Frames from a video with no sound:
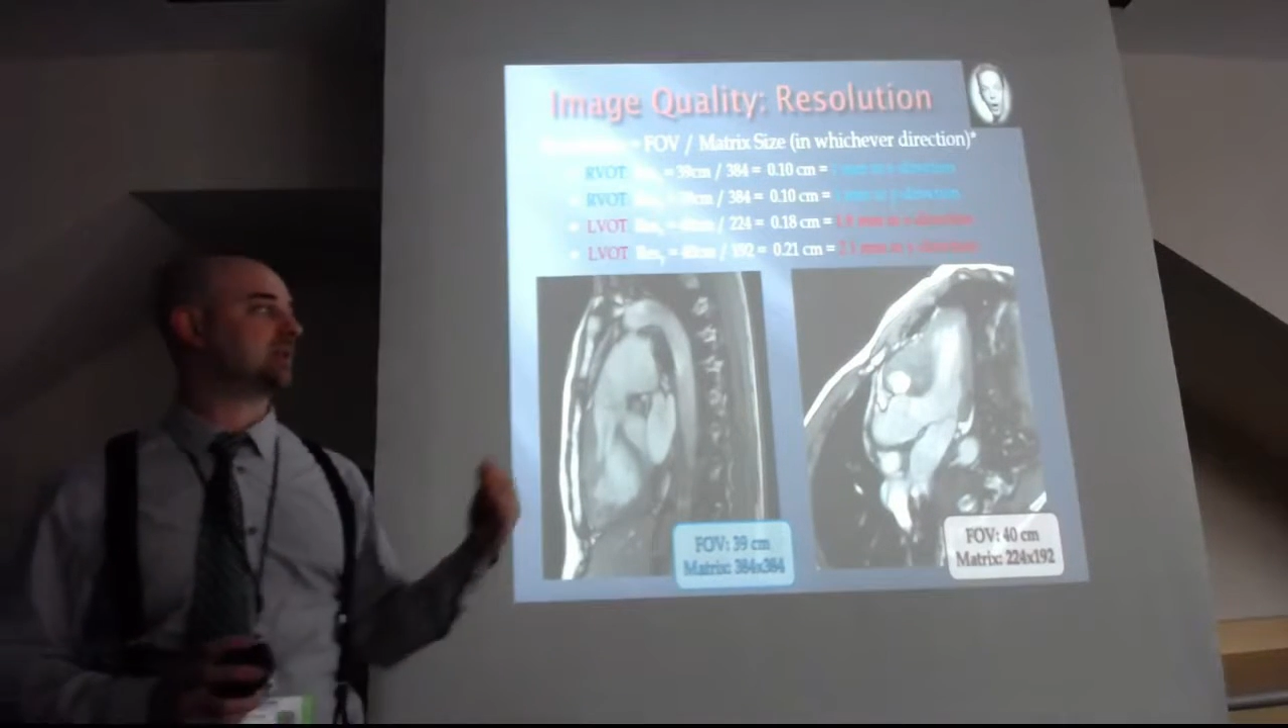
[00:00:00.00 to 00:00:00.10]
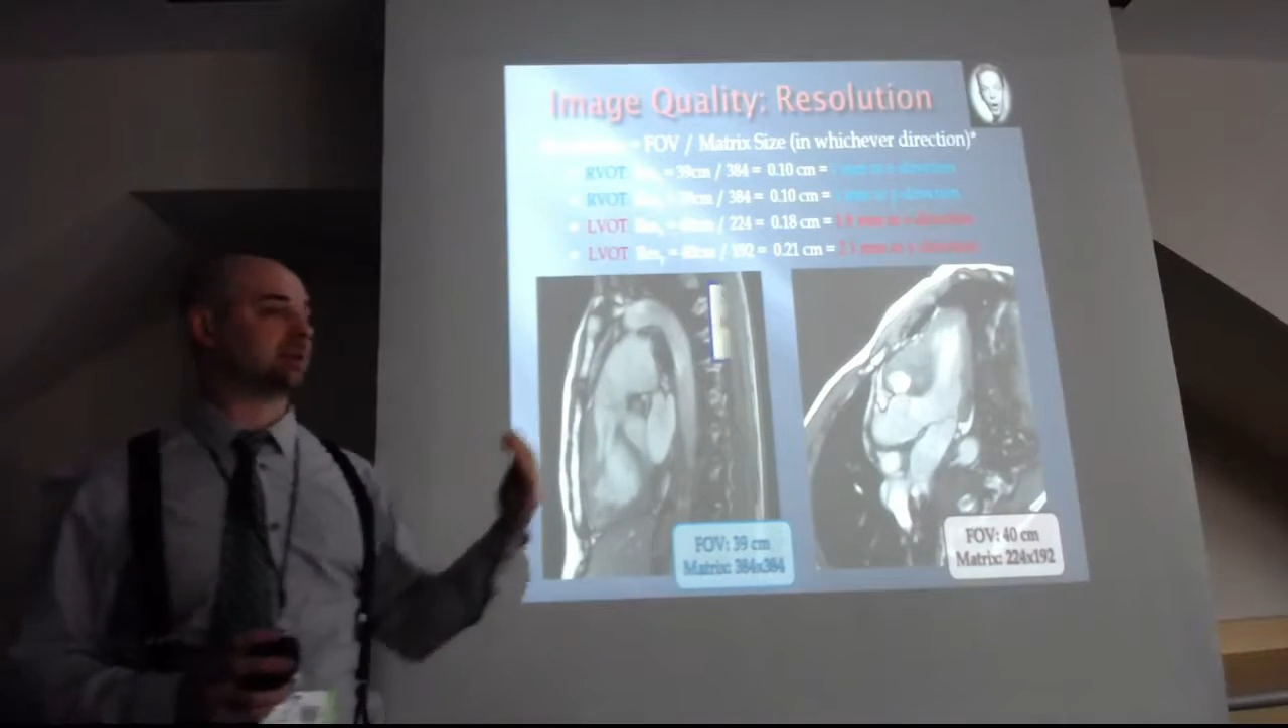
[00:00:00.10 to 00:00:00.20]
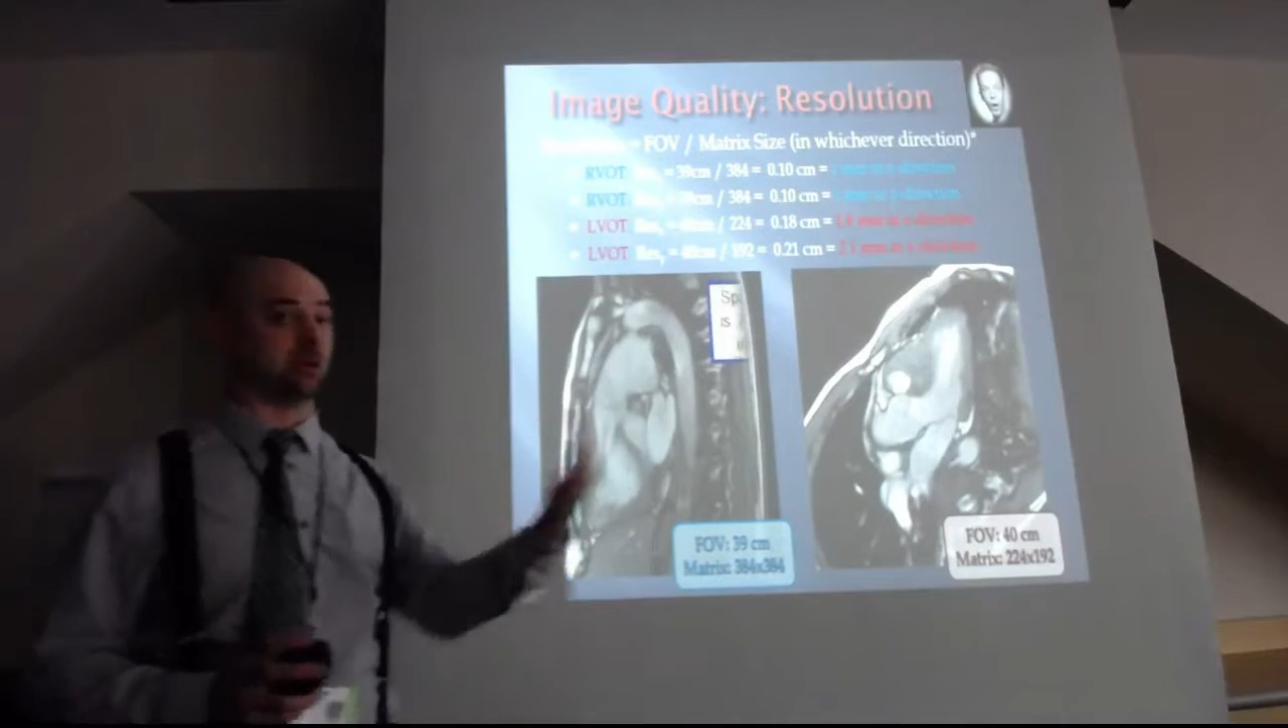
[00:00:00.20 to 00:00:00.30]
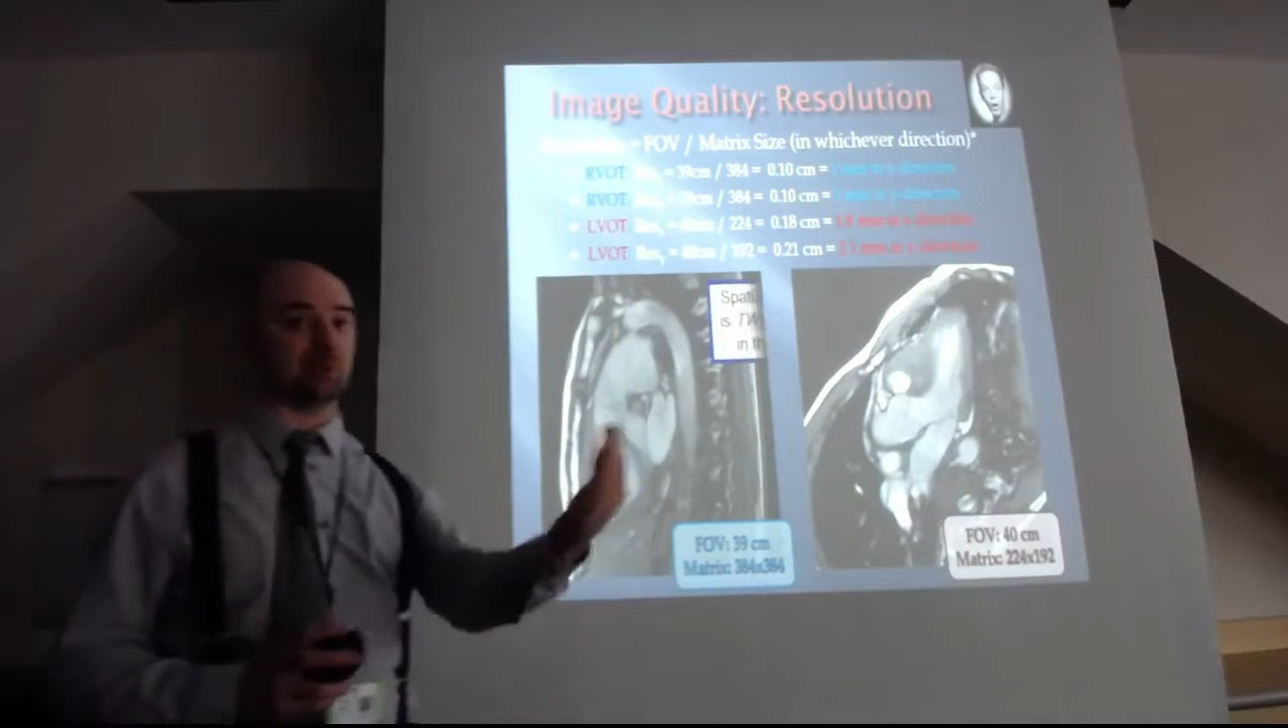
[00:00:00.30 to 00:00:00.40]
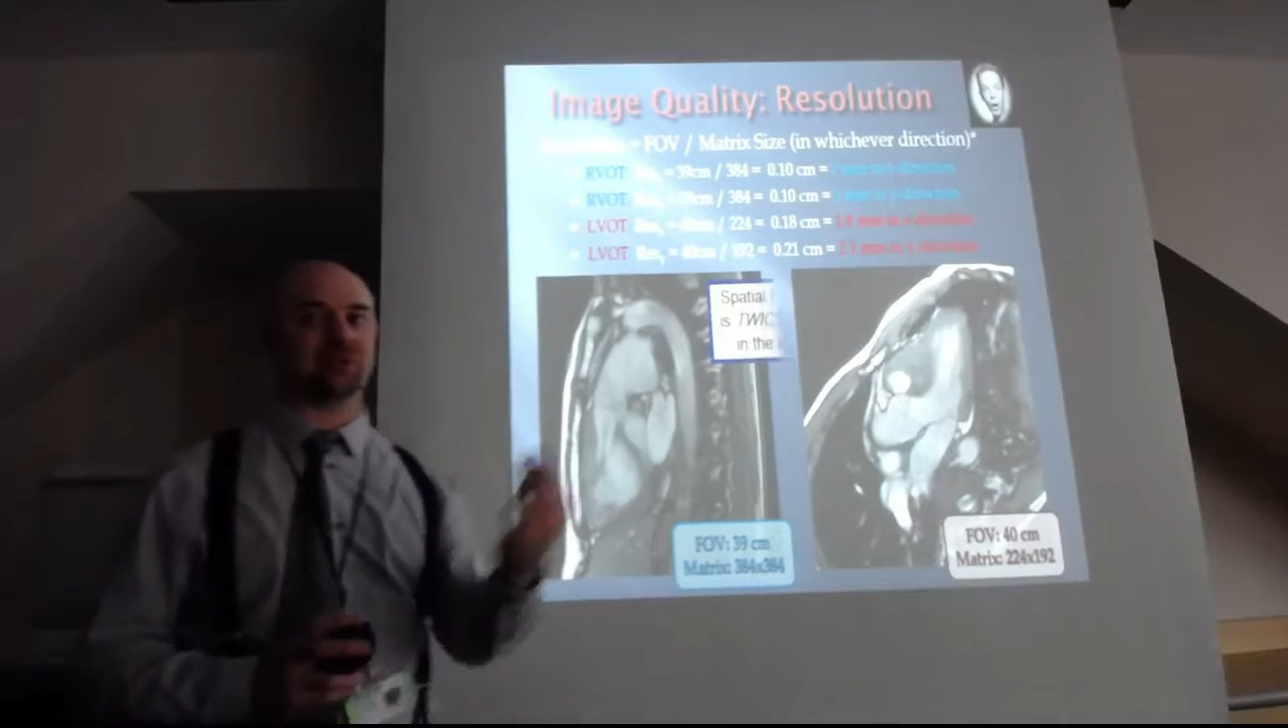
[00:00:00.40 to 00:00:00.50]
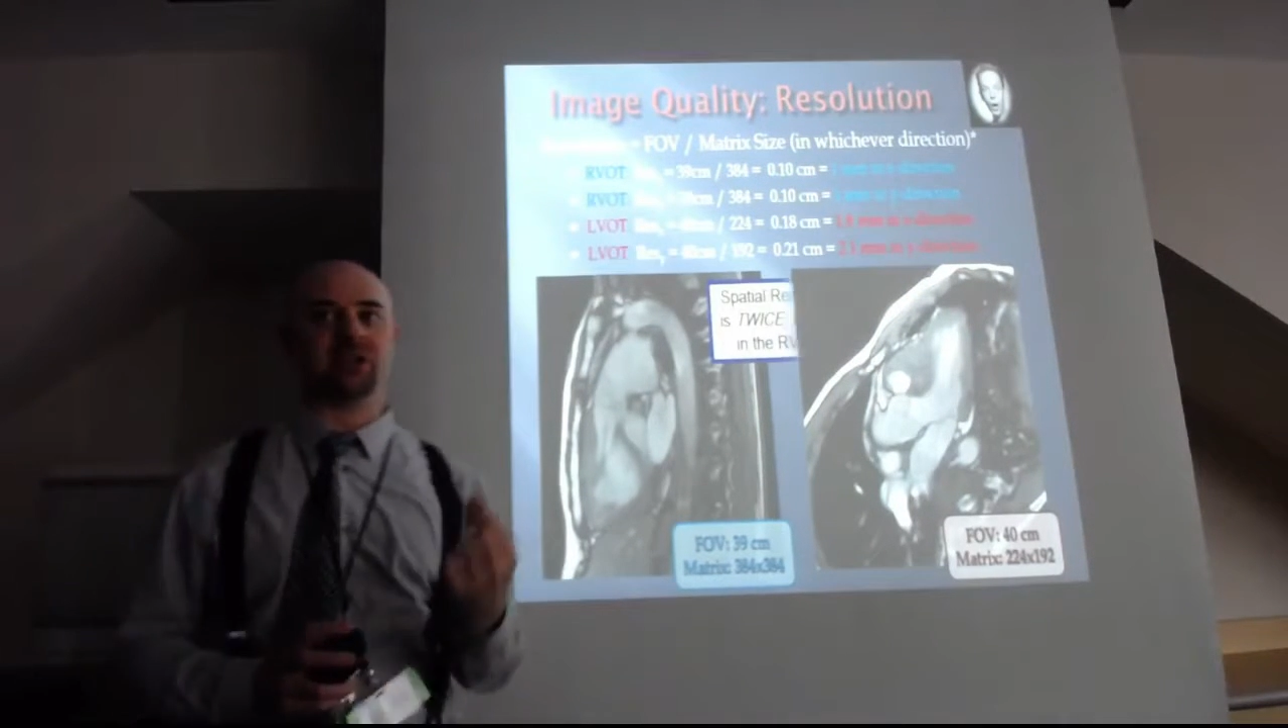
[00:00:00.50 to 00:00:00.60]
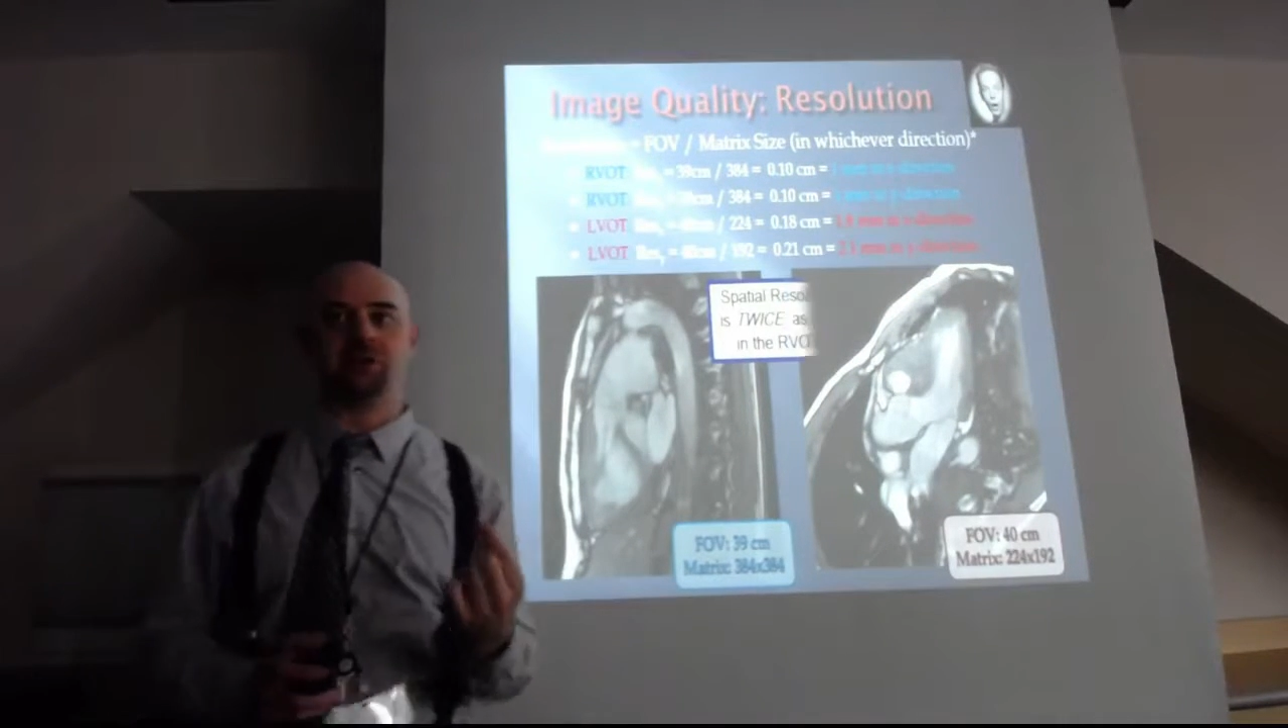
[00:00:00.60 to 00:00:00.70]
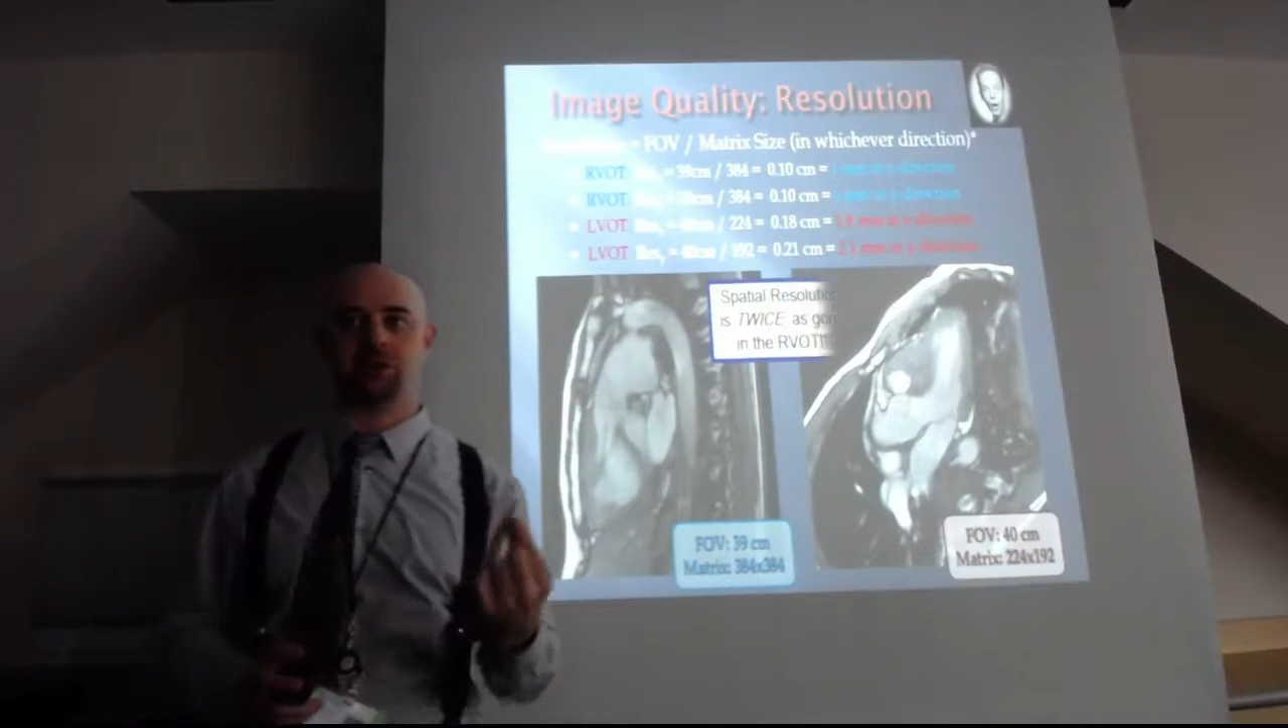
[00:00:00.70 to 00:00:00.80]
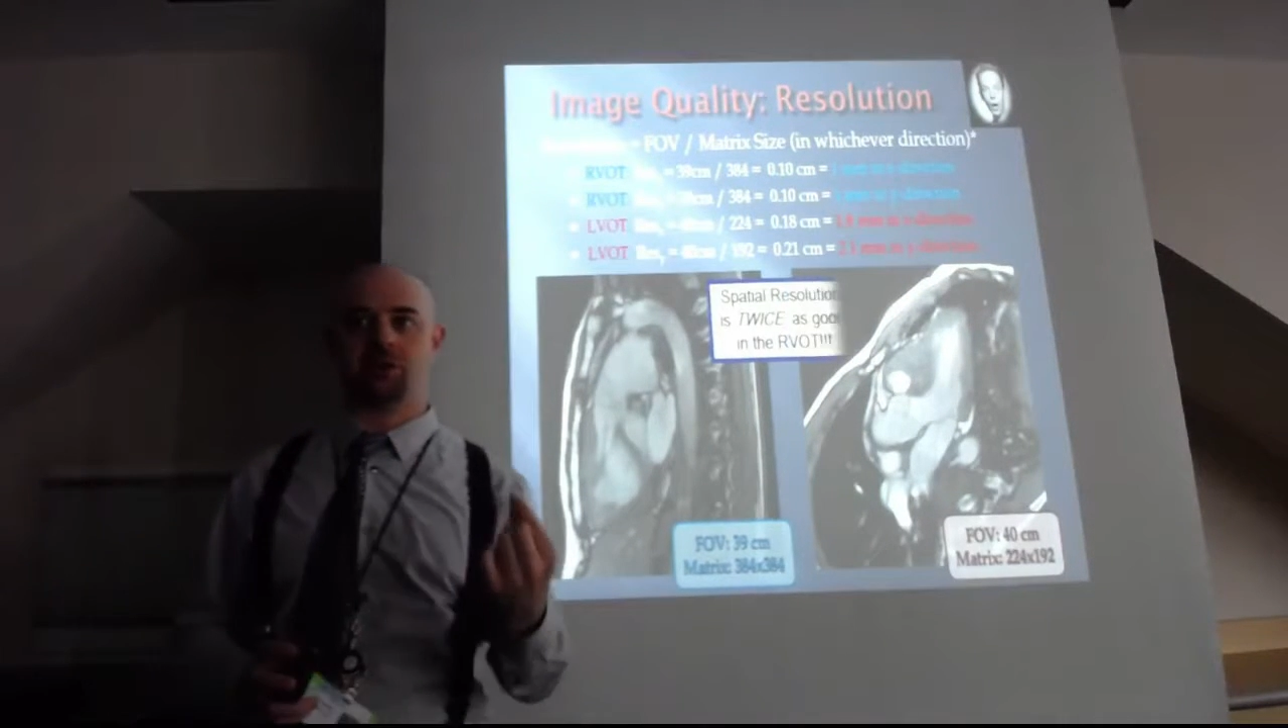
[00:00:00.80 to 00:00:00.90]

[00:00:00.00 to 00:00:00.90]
limitation of